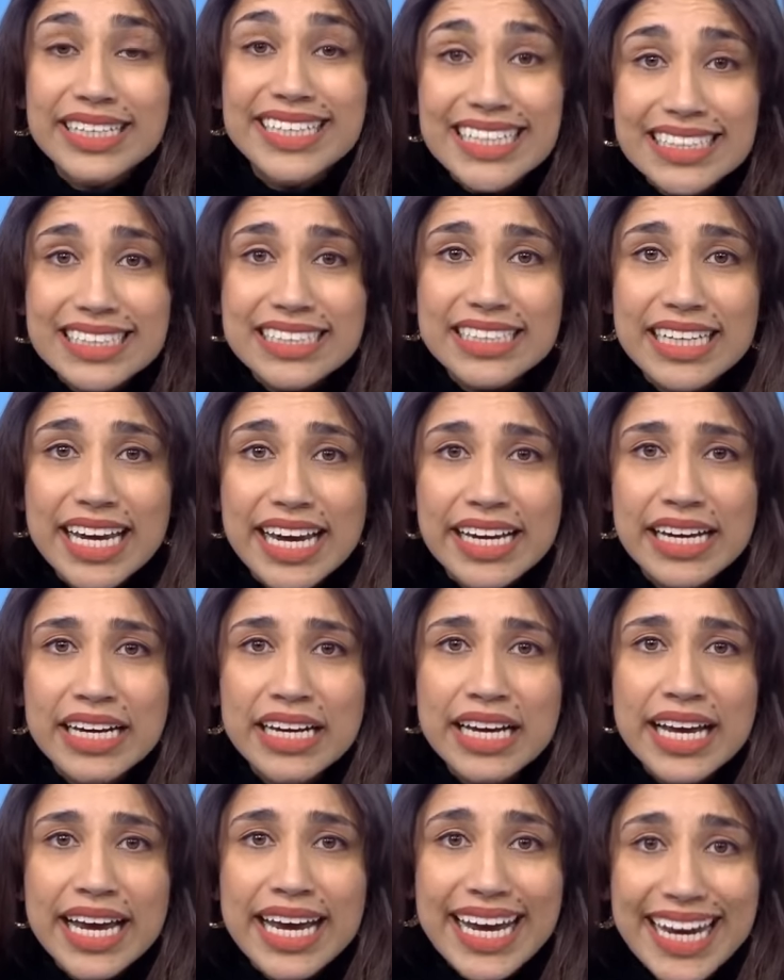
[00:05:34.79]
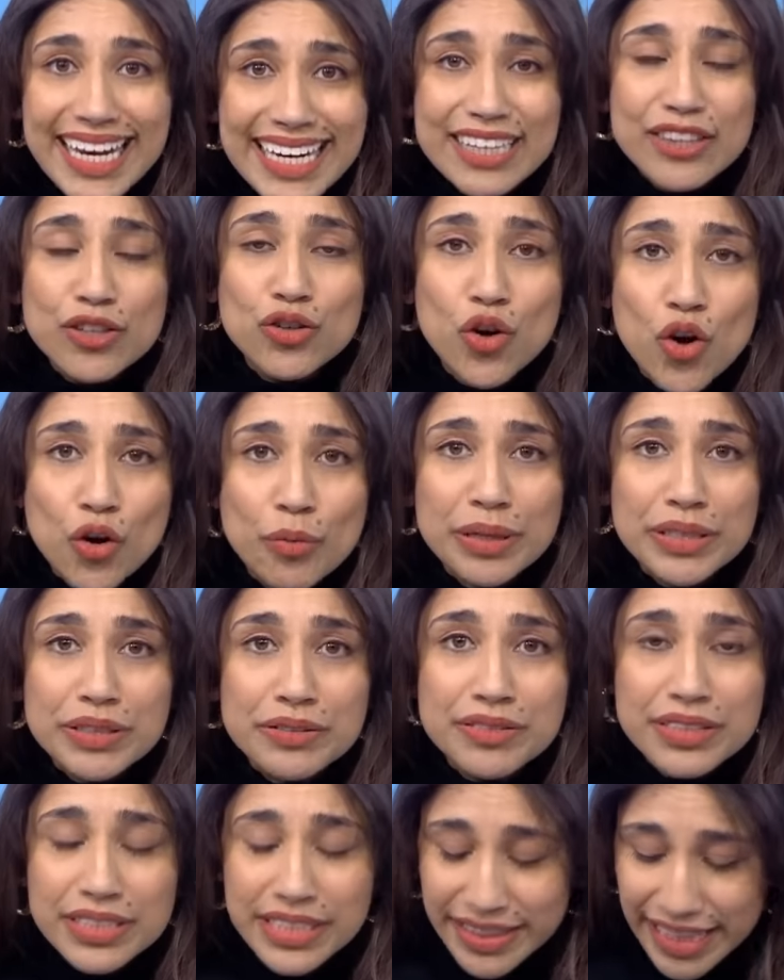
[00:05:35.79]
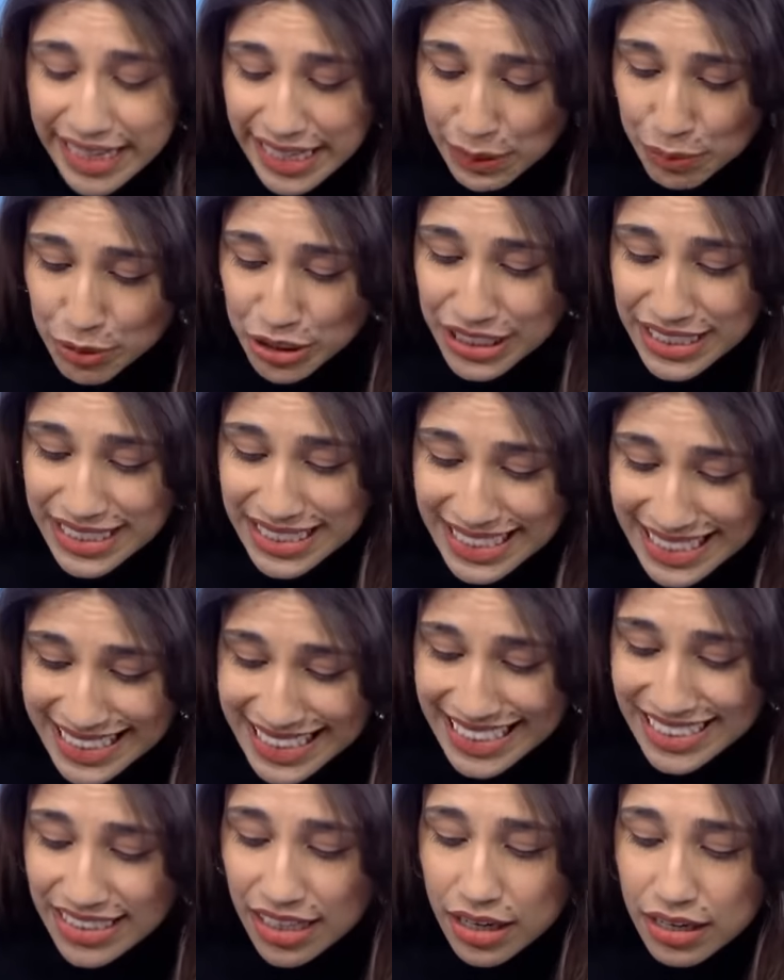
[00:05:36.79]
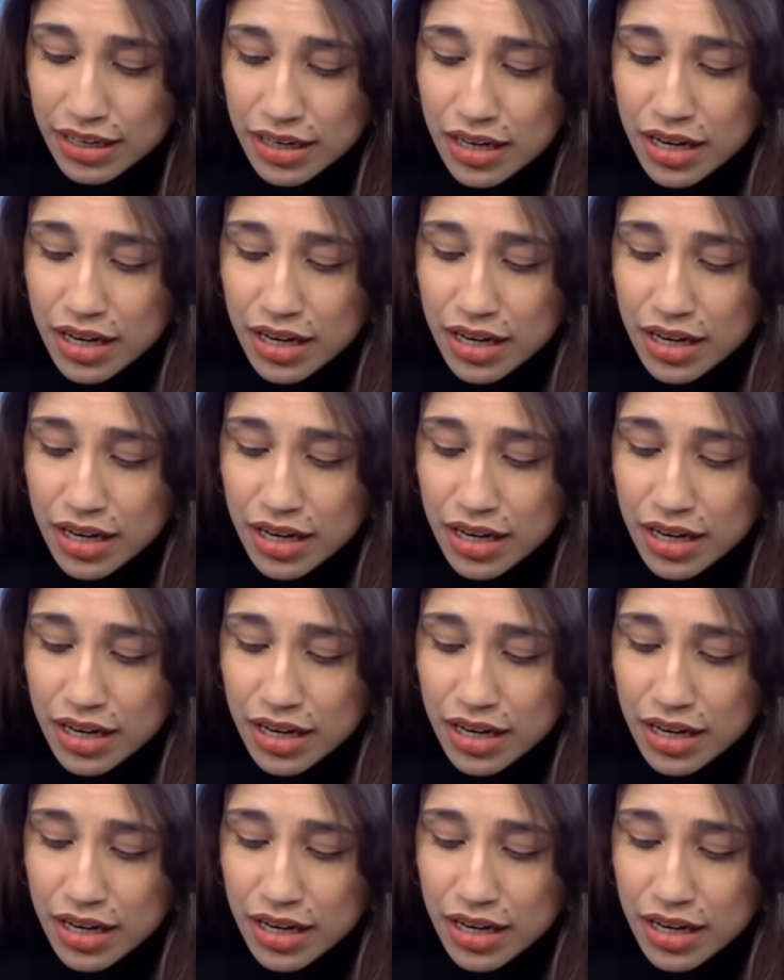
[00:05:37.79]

yesterday in the Commons said that he would consider